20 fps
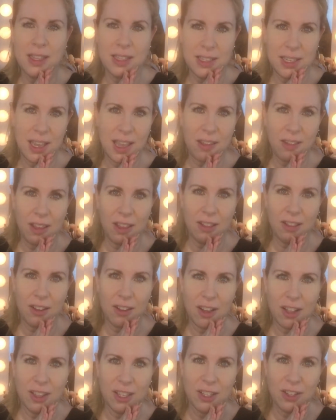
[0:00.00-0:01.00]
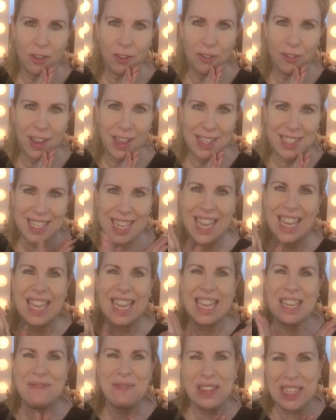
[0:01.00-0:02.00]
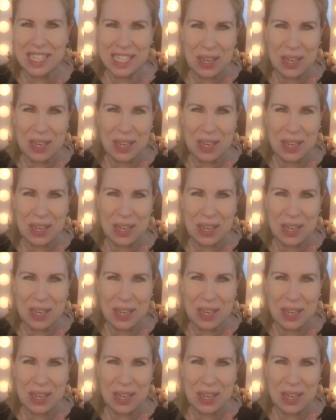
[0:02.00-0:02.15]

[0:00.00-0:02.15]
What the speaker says: see how they look on this little face, please